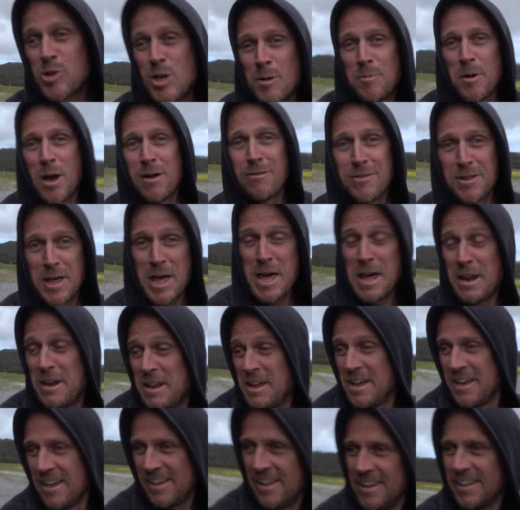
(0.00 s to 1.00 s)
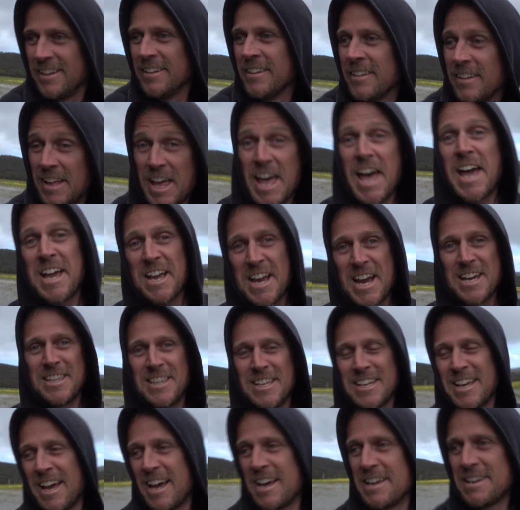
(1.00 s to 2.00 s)
trip over that and get
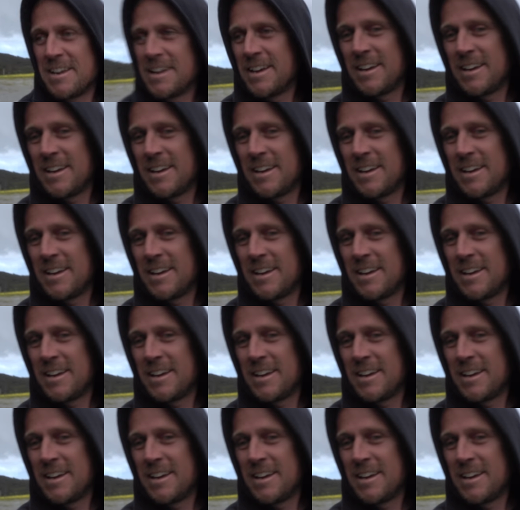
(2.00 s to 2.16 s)
the gate.